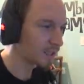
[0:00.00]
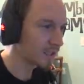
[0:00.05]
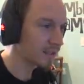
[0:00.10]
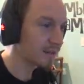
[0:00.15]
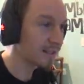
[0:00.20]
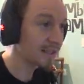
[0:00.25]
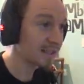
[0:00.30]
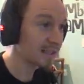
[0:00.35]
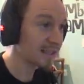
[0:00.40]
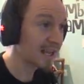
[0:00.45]
I
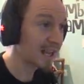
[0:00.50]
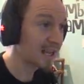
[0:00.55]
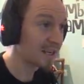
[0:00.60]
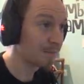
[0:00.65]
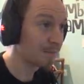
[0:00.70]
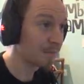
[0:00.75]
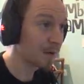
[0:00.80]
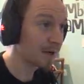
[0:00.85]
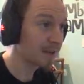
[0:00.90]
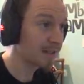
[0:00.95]
think, again,
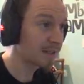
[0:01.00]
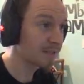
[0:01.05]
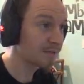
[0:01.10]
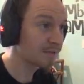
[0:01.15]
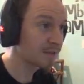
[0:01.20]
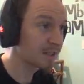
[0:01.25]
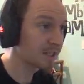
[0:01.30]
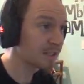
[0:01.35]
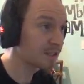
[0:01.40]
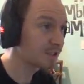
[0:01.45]
a mining
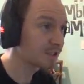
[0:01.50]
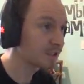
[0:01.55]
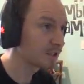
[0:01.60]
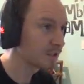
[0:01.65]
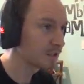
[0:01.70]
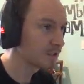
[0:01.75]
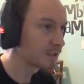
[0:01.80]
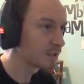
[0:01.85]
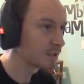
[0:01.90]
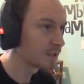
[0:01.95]
village.
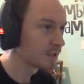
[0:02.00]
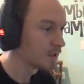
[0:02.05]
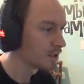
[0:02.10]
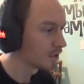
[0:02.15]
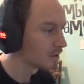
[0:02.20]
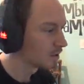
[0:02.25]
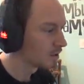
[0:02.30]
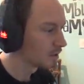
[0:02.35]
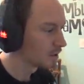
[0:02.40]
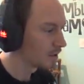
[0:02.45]

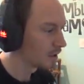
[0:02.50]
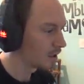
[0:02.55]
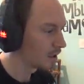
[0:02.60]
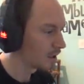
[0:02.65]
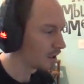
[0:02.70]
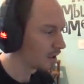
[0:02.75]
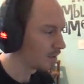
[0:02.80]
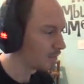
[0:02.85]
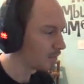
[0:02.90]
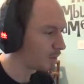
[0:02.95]

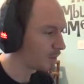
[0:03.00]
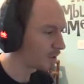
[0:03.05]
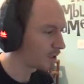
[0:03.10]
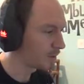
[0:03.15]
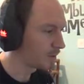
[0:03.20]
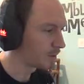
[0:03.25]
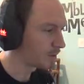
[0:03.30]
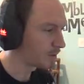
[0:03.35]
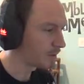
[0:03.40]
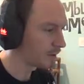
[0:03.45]
But we're
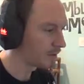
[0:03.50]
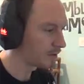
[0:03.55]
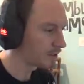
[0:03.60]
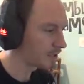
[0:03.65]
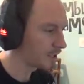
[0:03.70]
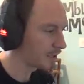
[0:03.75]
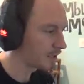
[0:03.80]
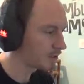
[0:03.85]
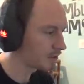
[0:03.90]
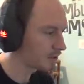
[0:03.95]
coming up
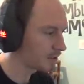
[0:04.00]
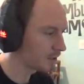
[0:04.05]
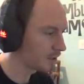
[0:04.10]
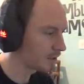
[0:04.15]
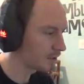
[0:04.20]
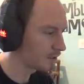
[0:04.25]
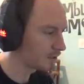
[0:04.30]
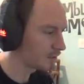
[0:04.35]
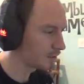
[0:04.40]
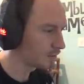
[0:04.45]
close now,
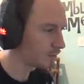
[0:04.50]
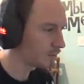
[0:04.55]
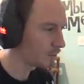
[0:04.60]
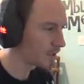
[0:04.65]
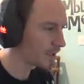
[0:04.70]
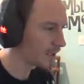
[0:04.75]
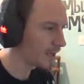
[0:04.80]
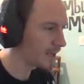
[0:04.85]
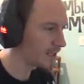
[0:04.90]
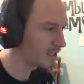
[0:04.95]
so
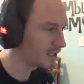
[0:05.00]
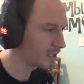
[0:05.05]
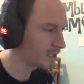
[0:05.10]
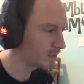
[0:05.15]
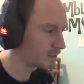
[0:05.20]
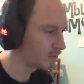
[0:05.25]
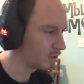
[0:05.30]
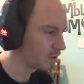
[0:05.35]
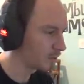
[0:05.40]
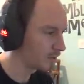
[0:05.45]
1 in 80, I
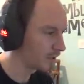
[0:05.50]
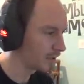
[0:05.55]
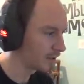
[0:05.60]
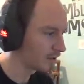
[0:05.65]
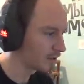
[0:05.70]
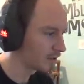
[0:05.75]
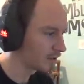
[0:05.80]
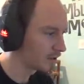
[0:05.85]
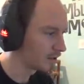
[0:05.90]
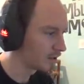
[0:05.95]
can
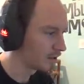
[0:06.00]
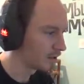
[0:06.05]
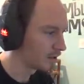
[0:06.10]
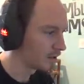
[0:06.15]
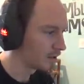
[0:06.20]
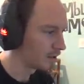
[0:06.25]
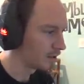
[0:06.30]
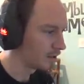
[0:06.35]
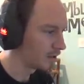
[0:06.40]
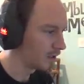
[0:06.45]
probably
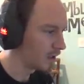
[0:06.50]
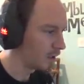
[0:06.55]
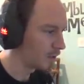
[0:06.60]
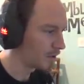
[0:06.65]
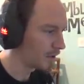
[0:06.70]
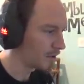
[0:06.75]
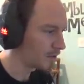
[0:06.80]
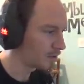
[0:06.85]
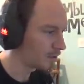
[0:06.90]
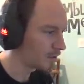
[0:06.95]
lower
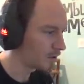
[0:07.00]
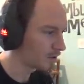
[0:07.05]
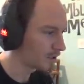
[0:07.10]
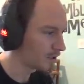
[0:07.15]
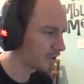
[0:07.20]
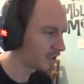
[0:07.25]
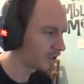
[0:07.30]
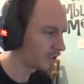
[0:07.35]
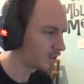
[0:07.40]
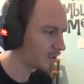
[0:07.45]
the throttle
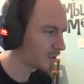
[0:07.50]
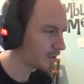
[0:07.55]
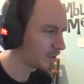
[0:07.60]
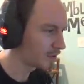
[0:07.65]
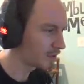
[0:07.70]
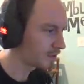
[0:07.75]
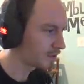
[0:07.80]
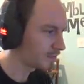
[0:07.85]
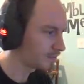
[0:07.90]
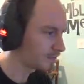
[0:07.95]
a little
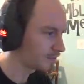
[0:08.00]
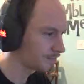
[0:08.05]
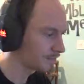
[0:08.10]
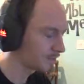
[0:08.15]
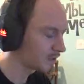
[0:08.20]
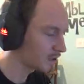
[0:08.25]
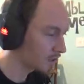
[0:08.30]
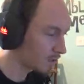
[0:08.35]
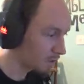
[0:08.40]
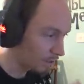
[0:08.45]
bit.
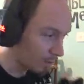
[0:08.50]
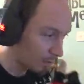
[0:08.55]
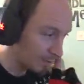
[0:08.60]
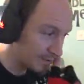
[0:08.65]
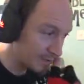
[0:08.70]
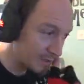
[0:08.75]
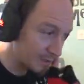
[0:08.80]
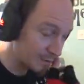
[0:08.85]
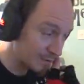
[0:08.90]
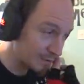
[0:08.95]
Don't lower
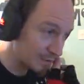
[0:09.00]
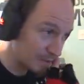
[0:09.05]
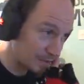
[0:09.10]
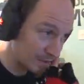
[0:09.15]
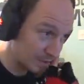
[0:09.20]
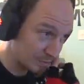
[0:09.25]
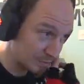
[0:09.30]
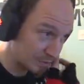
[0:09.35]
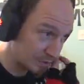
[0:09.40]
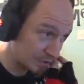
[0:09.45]
it too much,
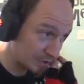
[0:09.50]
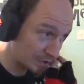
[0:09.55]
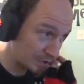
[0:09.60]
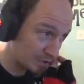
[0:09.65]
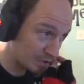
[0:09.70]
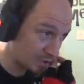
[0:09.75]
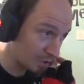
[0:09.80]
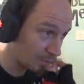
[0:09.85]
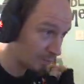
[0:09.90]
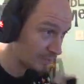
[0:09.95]
otherwise we'll just
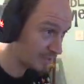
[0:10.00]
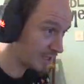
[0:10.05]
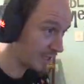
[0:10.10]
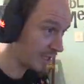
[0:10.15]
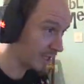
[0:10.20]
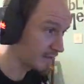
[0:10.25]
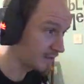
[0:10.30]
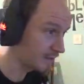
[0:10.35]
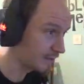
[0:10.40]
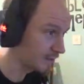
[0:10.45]
stop
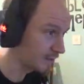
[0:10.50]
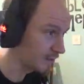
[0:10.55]
dead.